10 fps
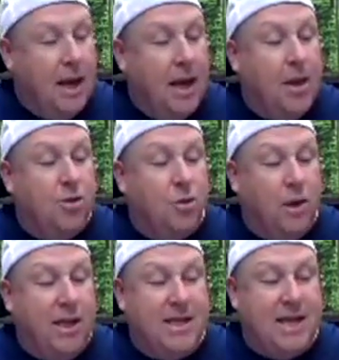In
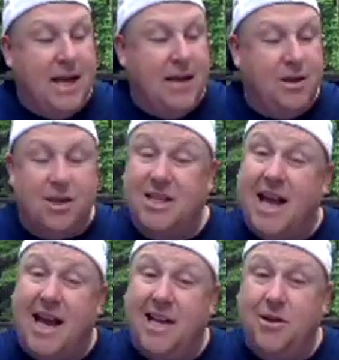2010, just
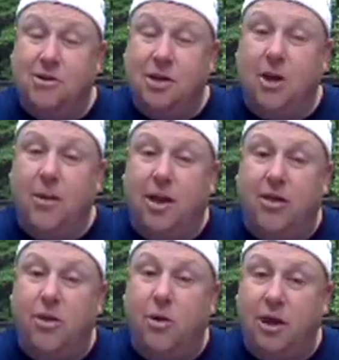9 years ago, we had
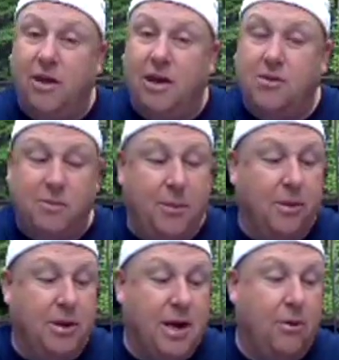30,000 people
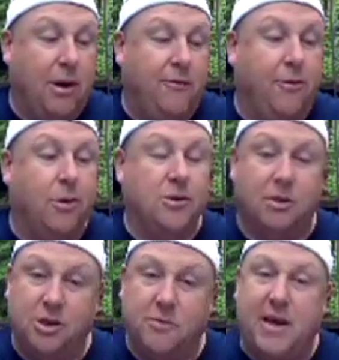in the town of Wake Forest. So
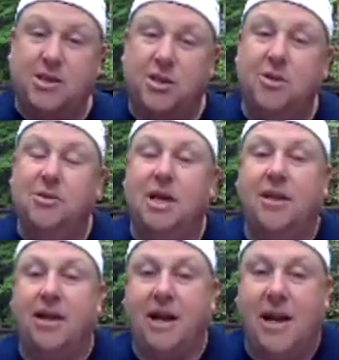this past Tuesday,
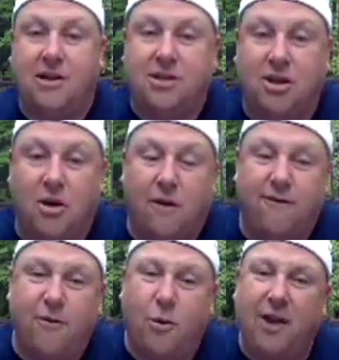they announced that there are
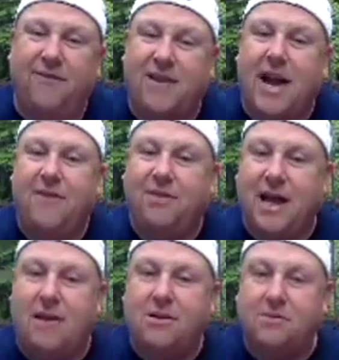
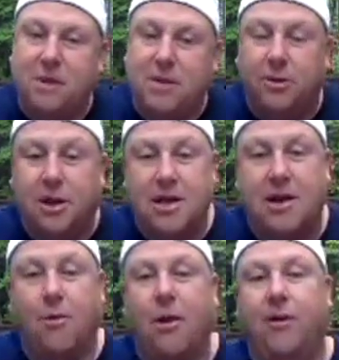45,000 people in the town
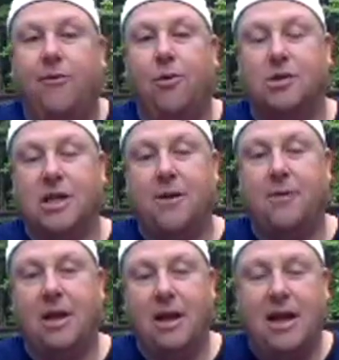of Wake Forest now.
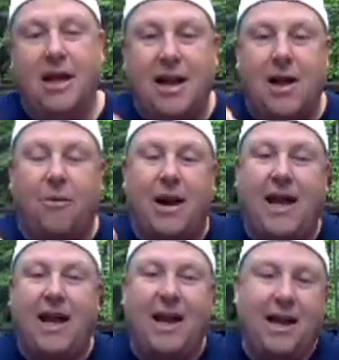Now, when I
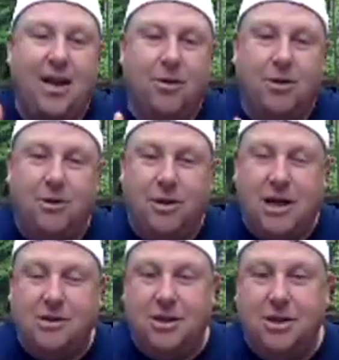got here in
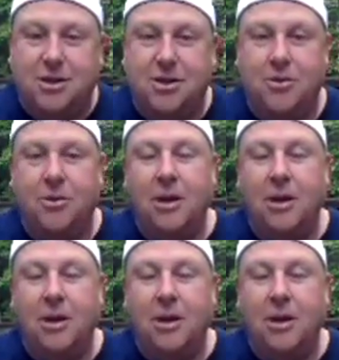2002,